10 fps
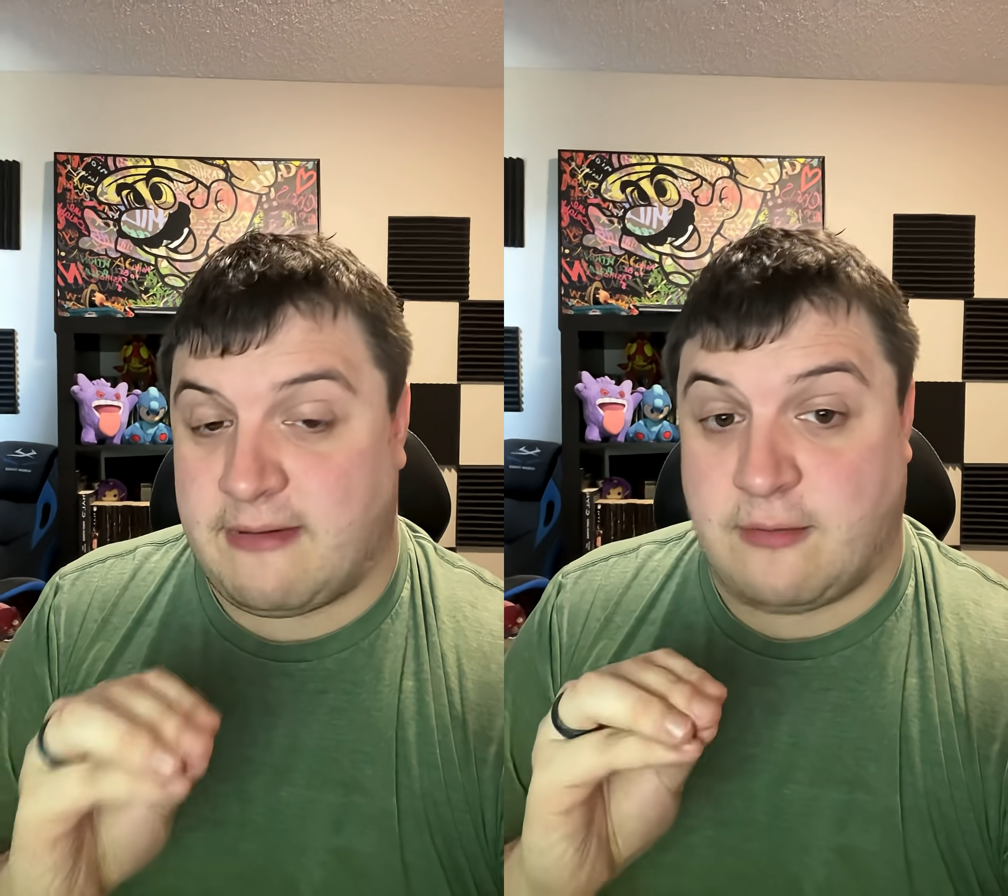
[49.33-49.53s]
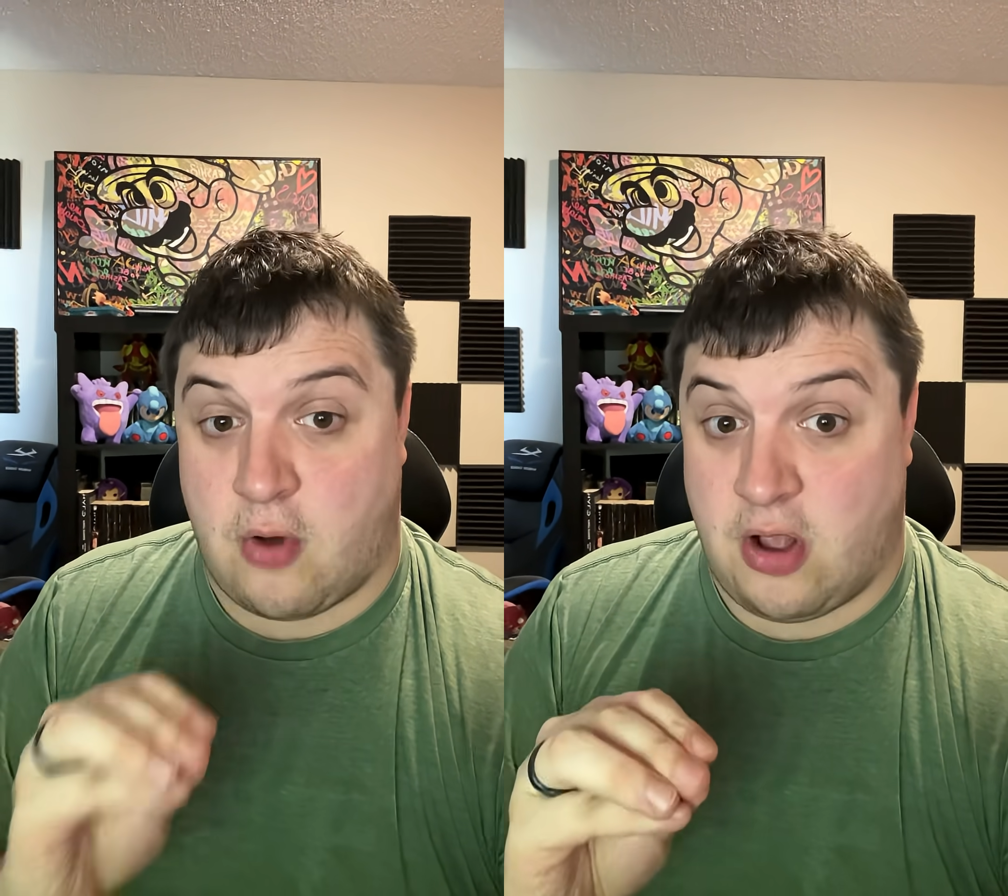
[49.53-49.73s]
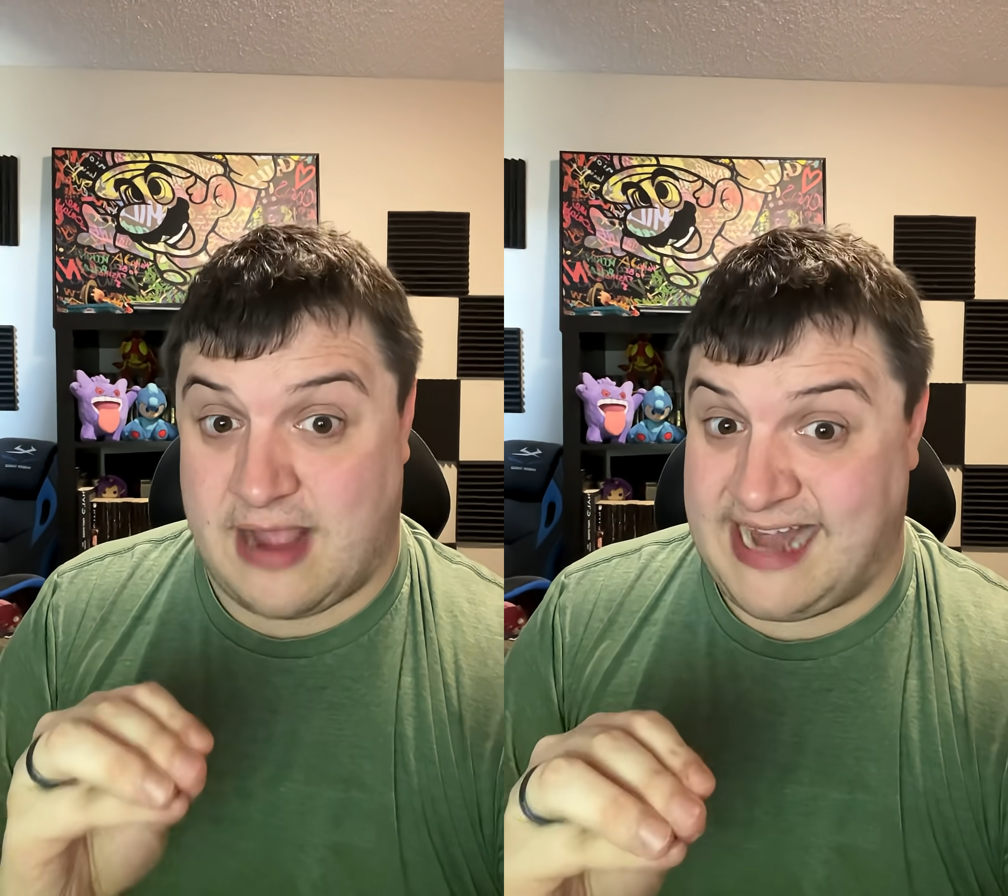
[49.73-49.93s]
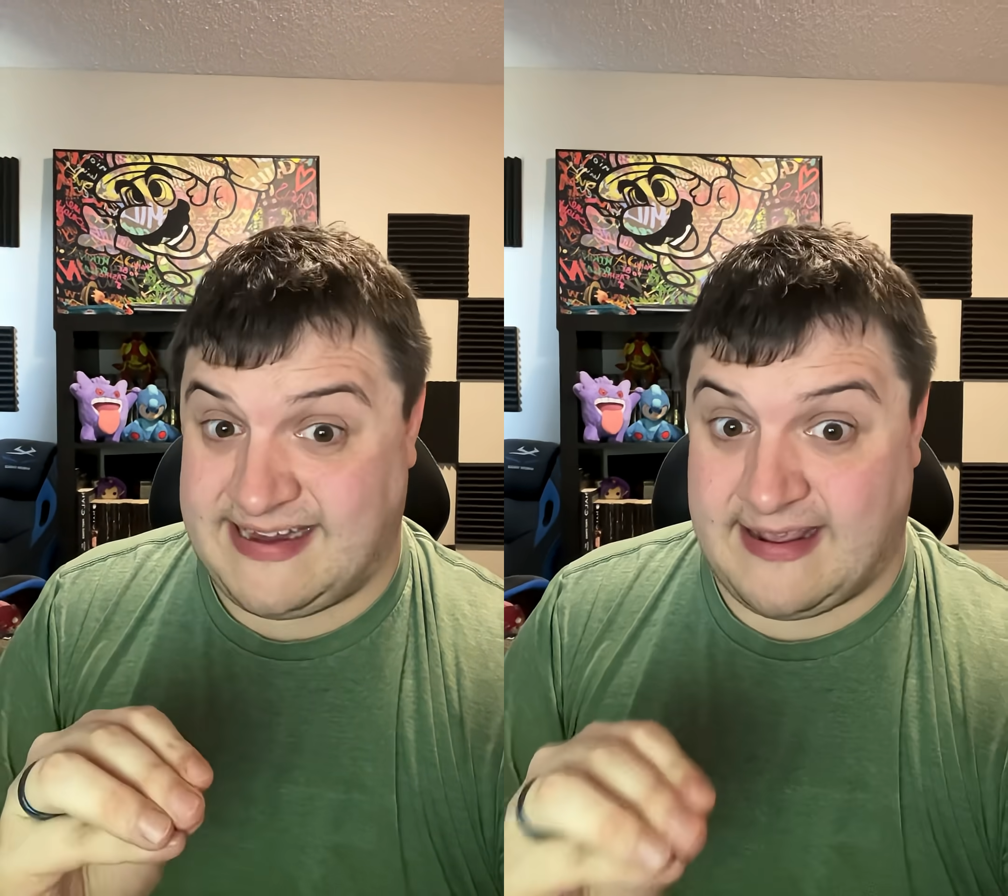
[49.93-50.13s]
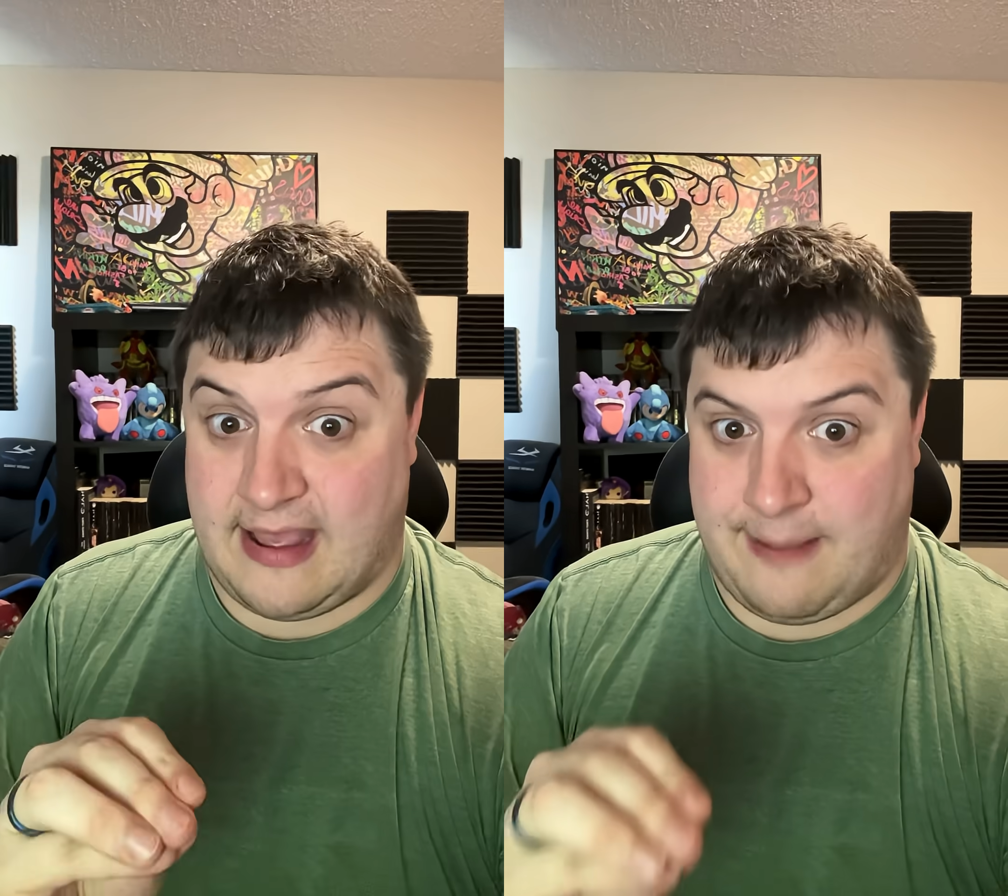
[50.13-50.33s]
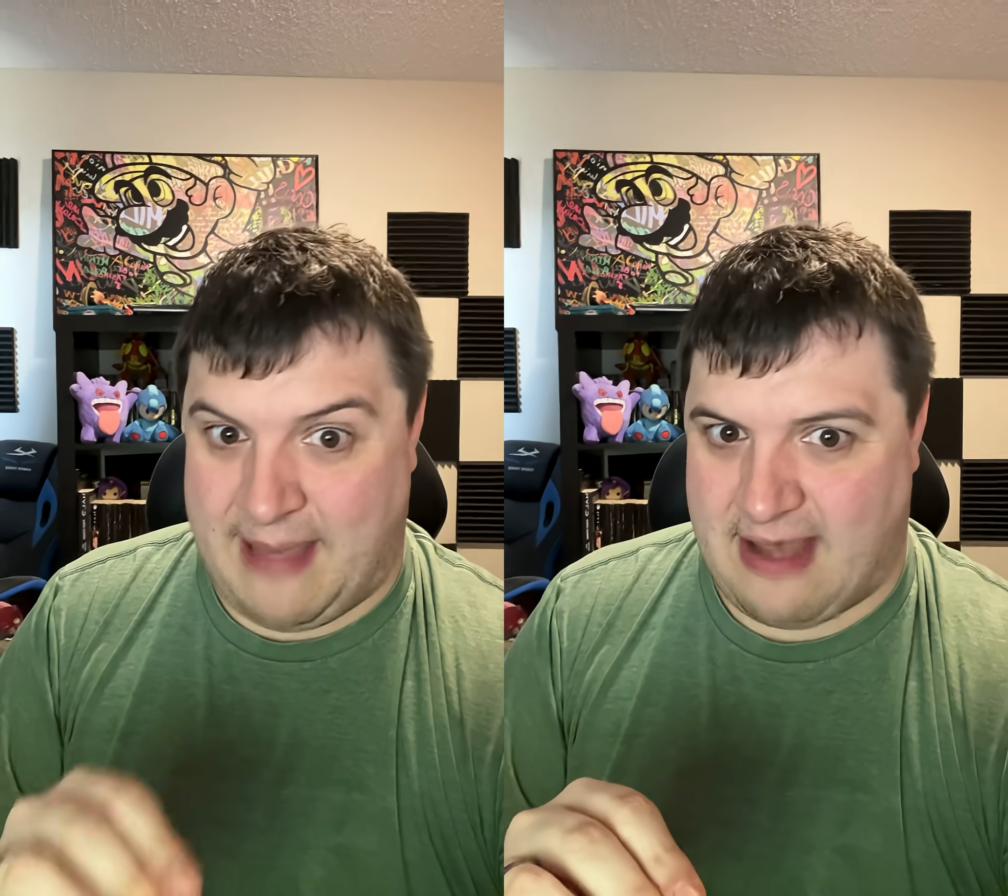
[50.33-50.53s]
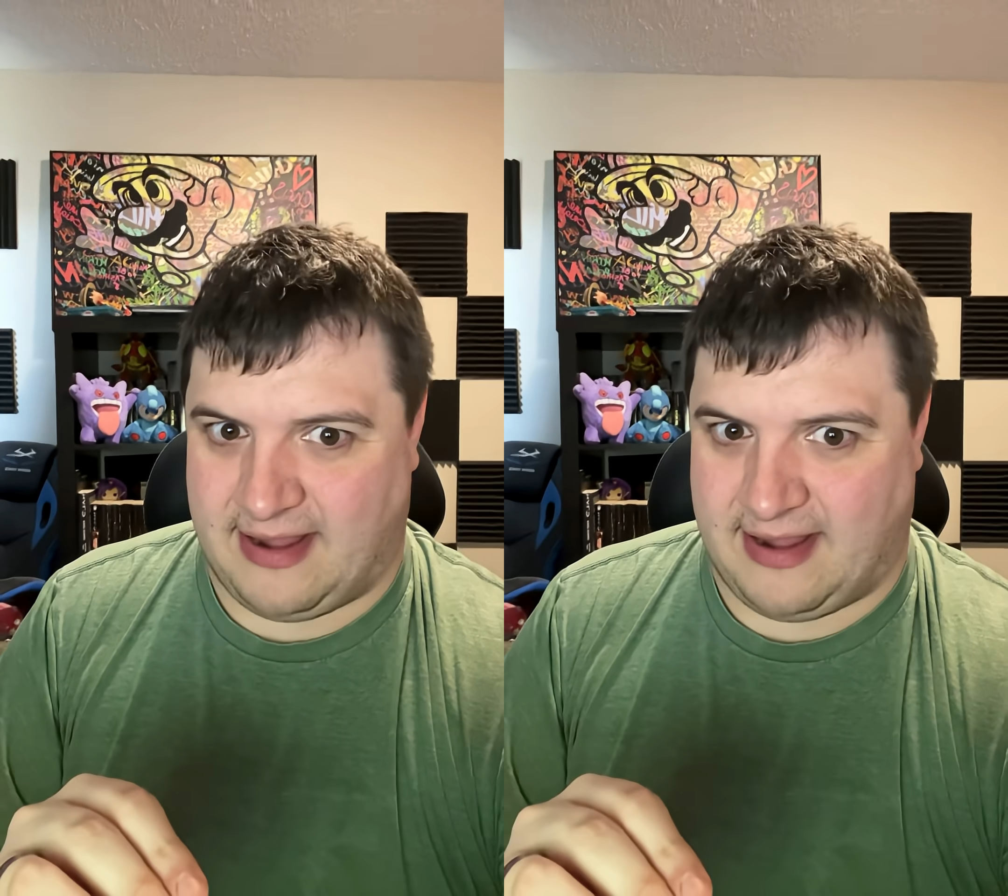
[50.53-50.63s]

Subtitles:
wrong idea about